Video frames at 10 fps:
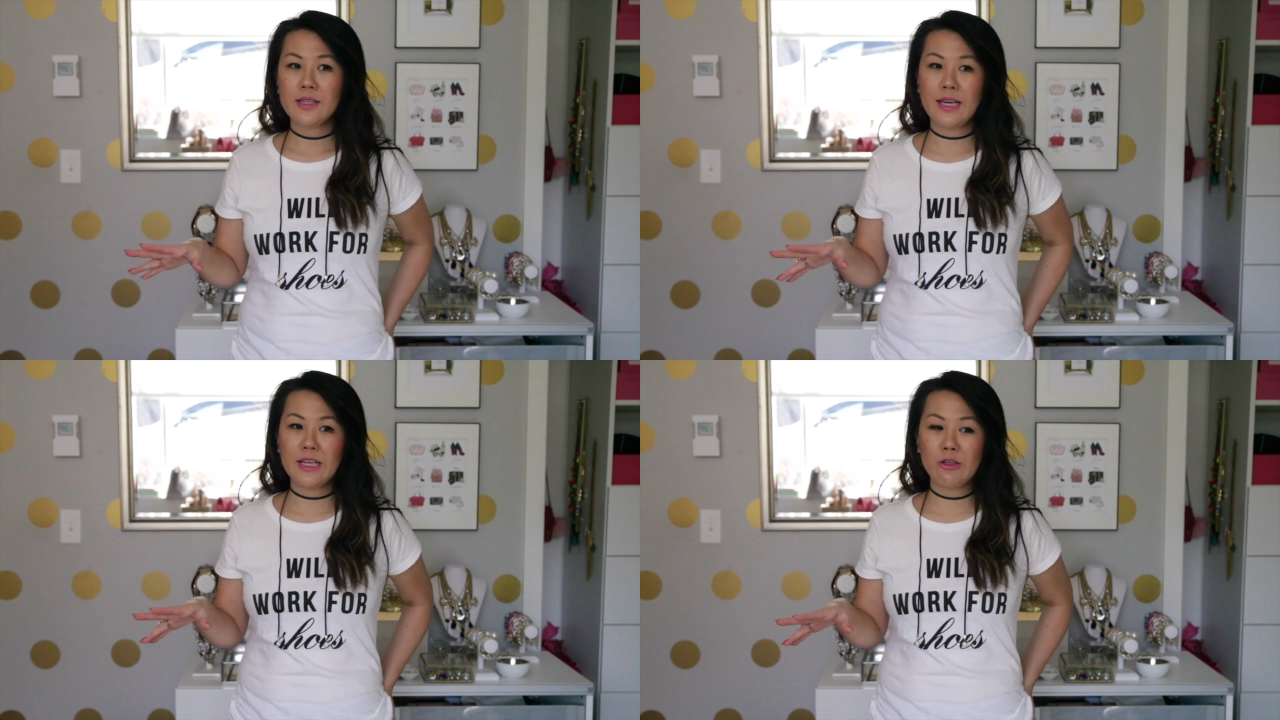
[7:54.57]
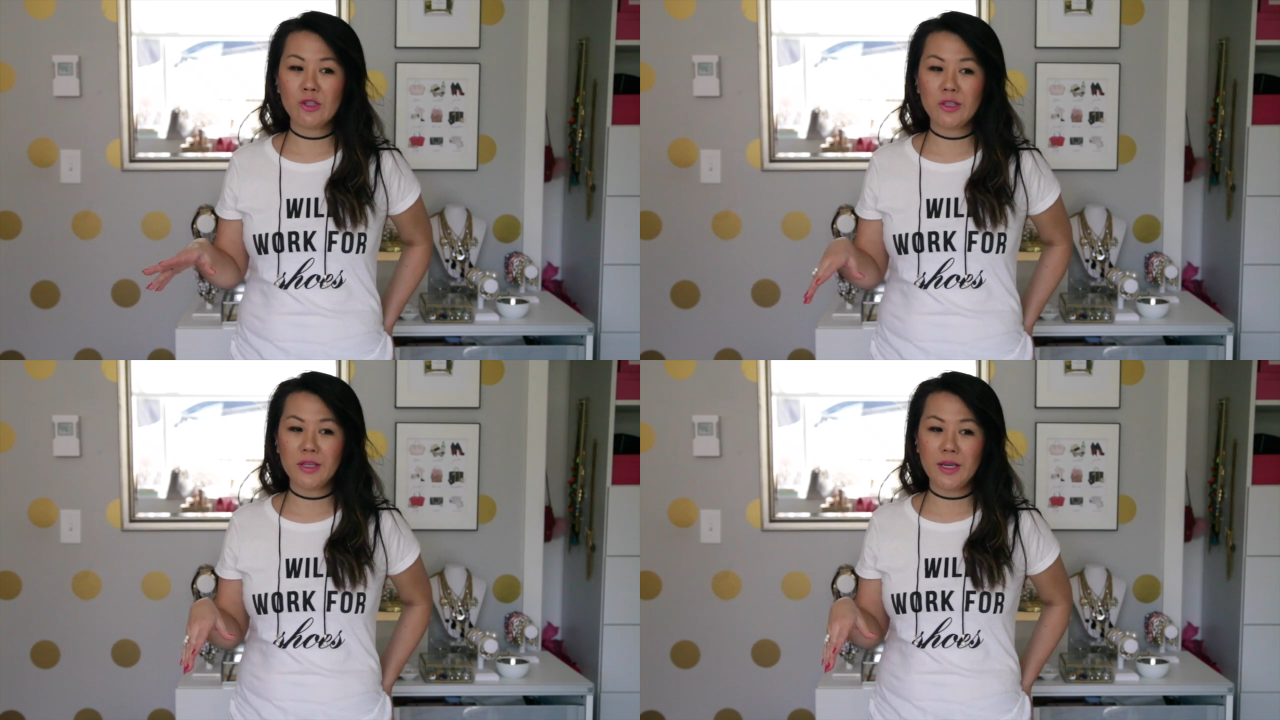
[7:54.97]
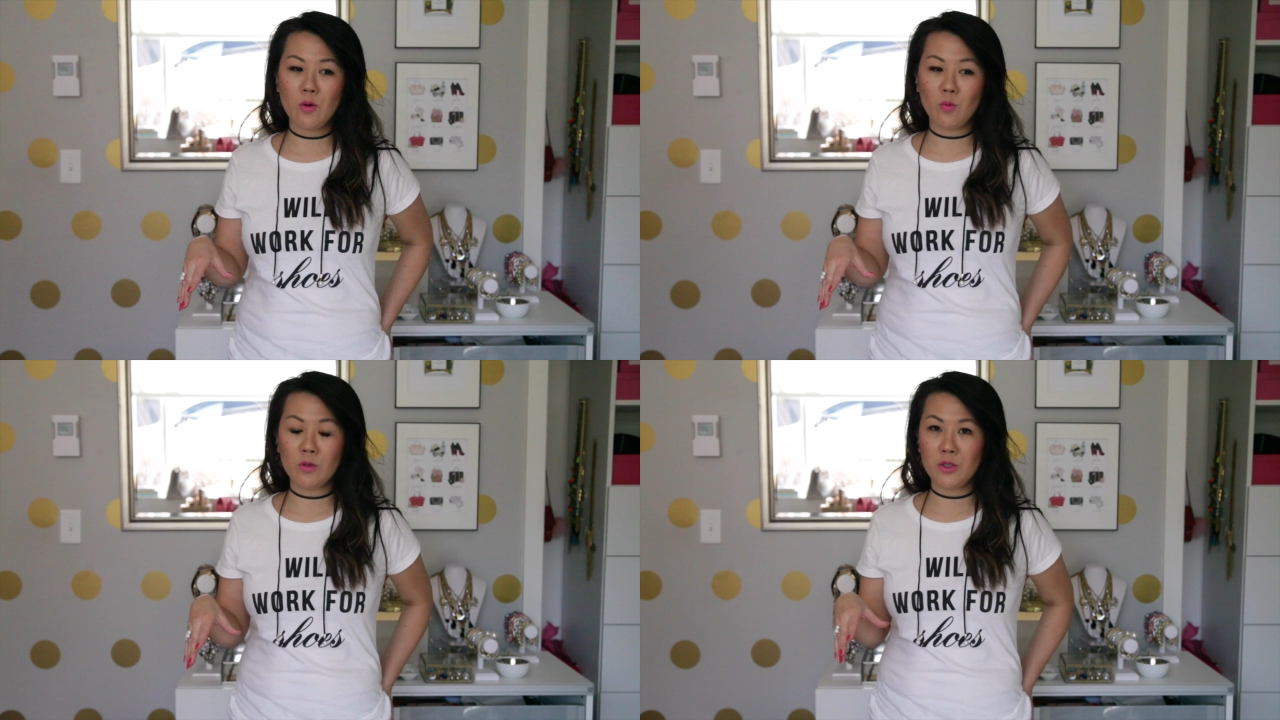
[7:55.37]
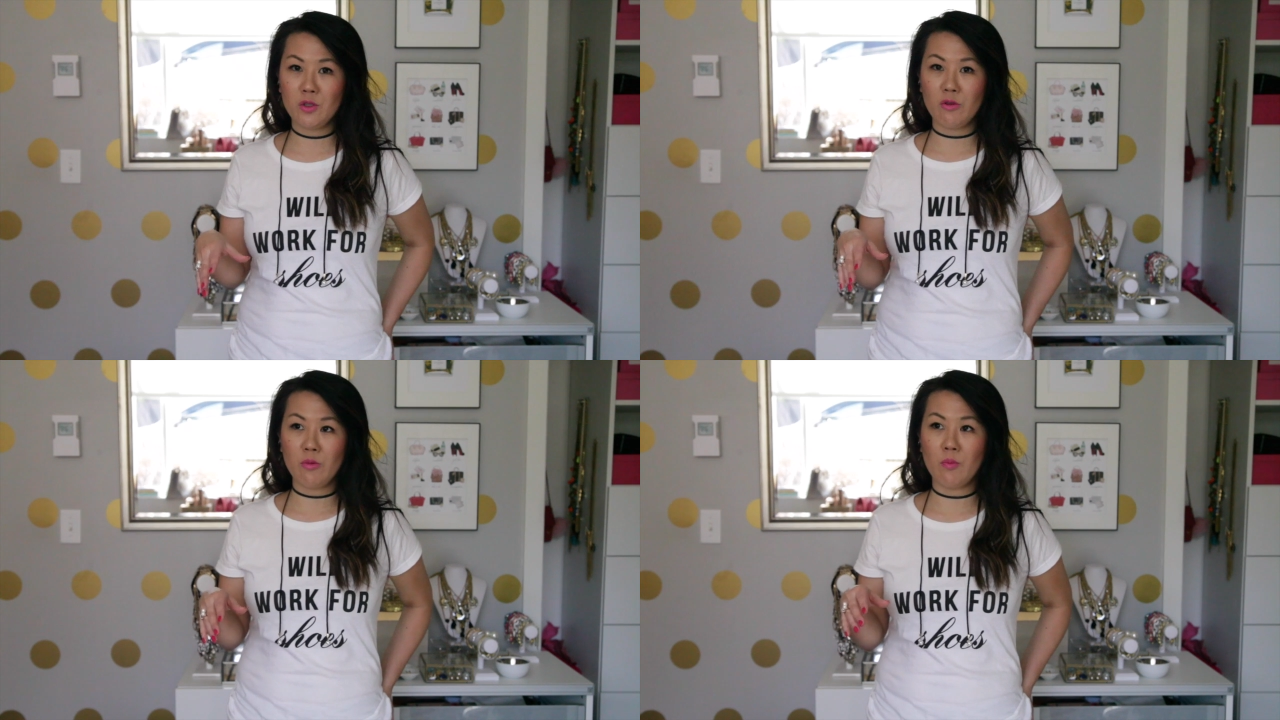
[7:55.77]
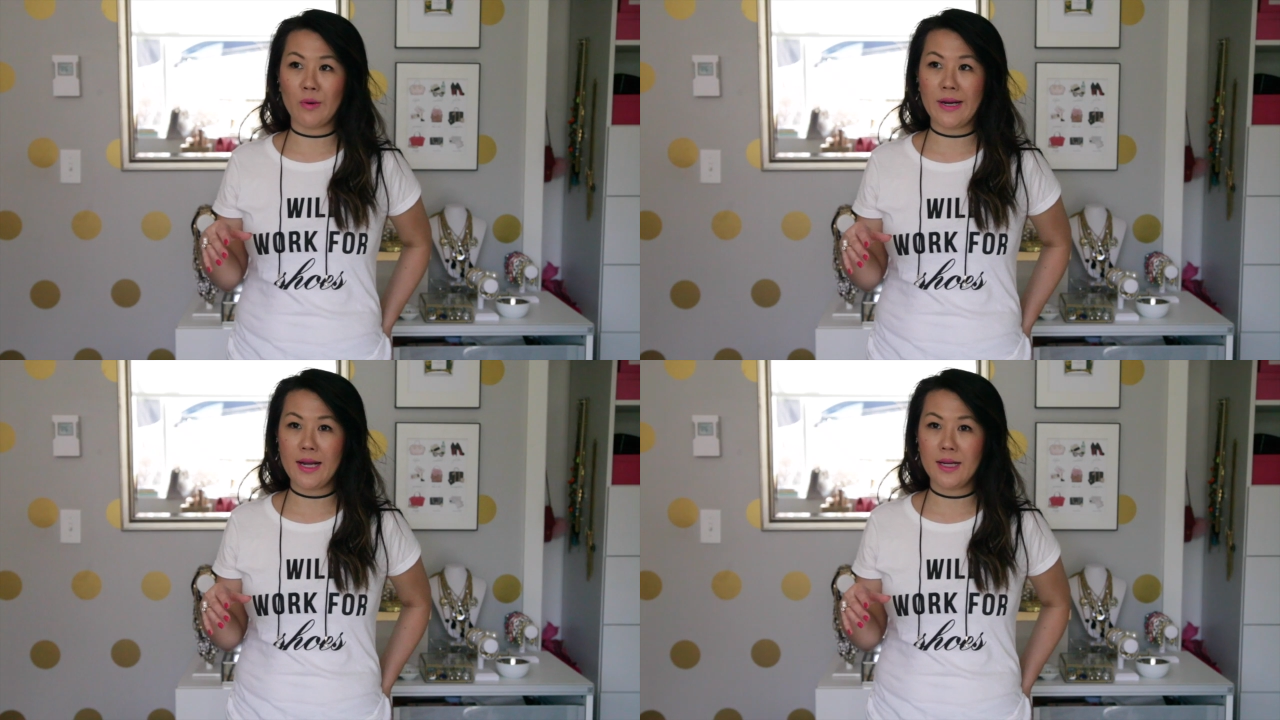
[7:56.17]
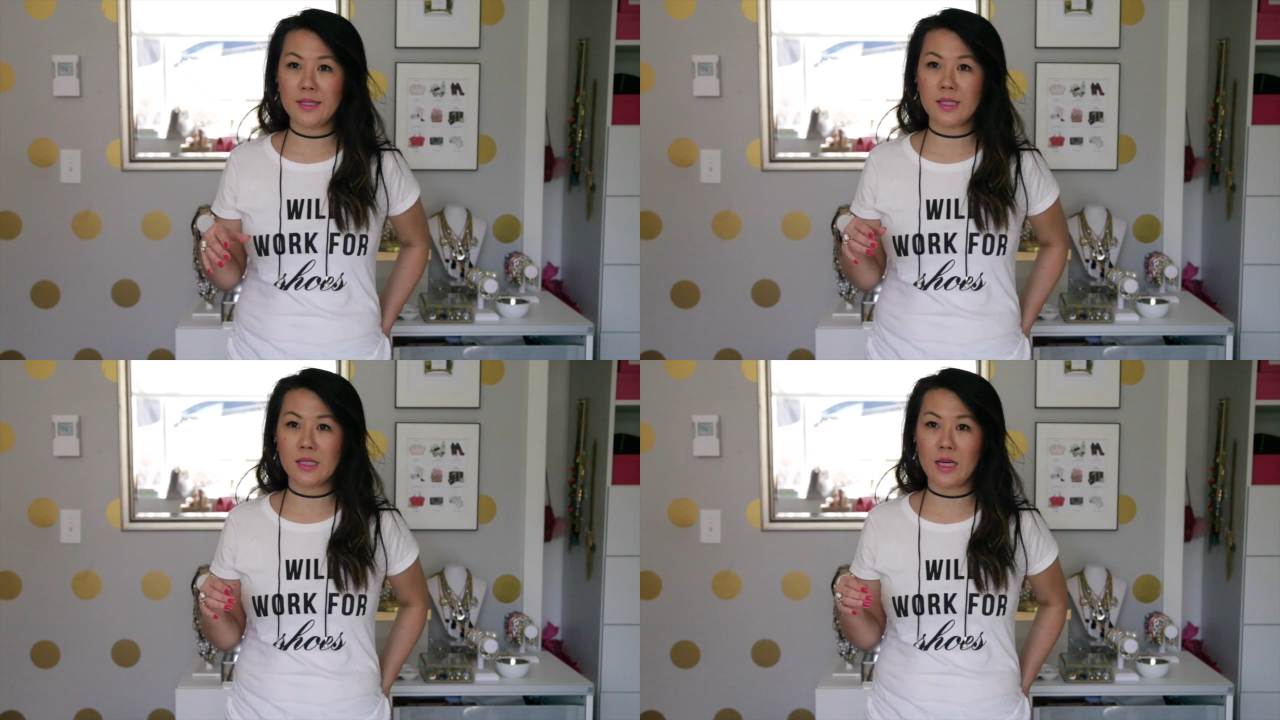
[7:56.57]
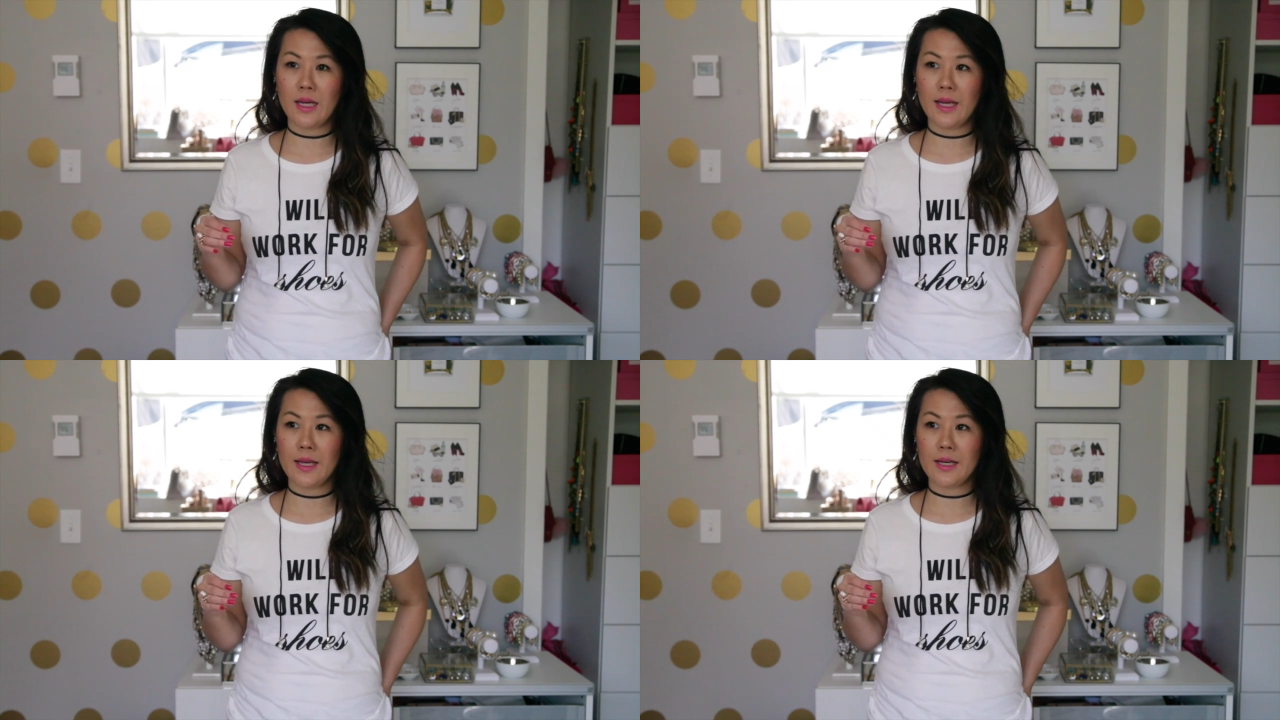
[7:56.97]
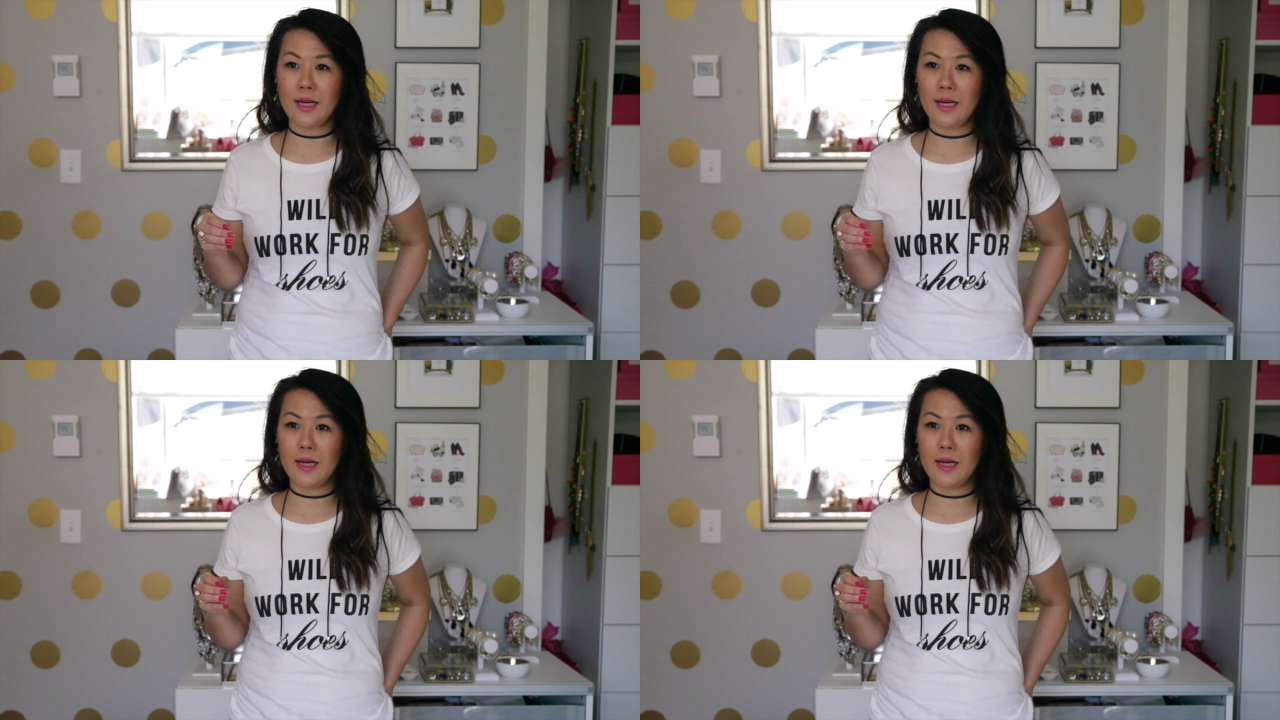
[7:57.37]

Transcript: they usually will do brands like